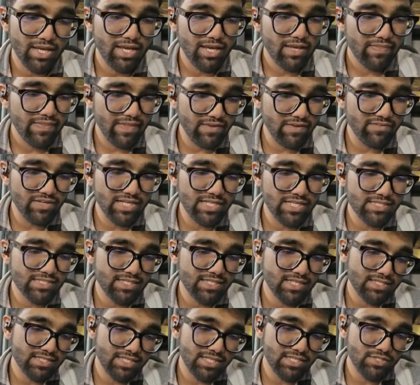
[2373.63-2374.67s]
Then we
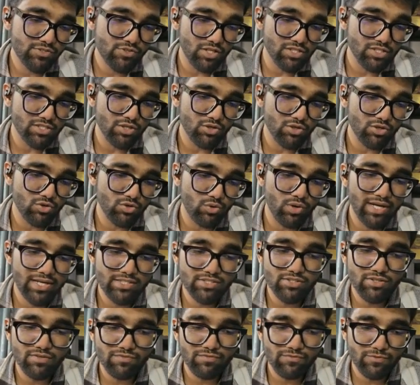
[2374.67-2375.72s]
discussed the histological
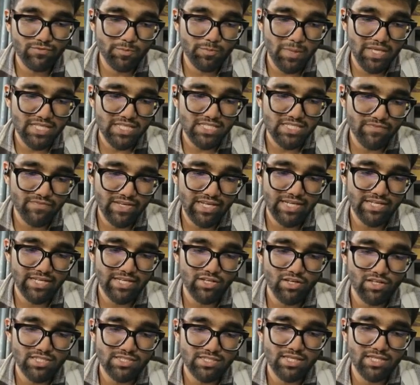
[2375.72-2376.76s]
correlates of specific
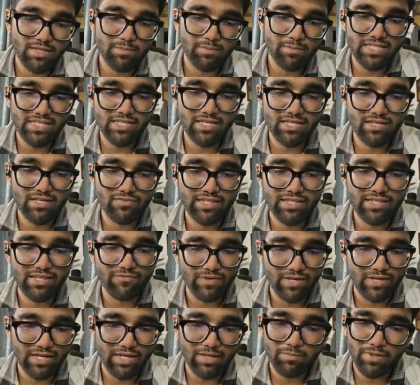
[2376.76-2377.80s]
etiologies that present with
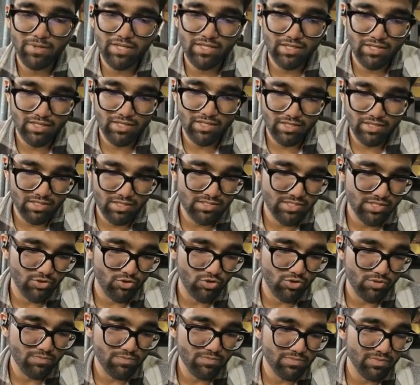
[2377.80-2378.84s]
nephritic
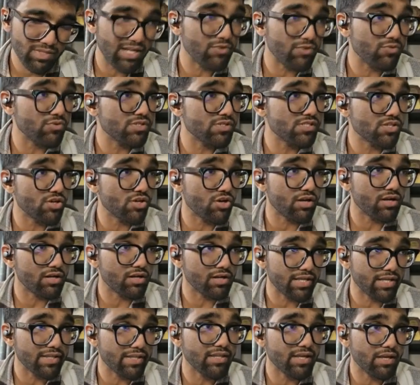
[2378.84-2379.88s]
syndrome. That was your
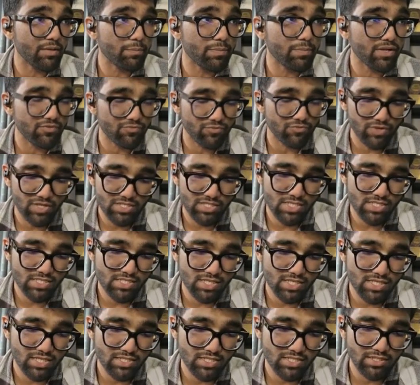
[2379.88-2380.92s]
in your first
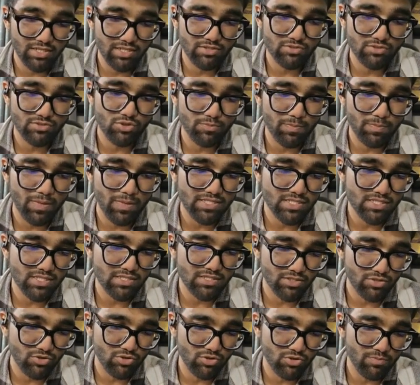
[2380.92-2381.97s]
discussion, that is Goodpasture
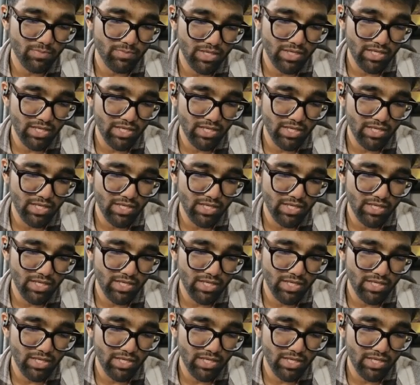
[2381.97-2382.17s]
syndrome.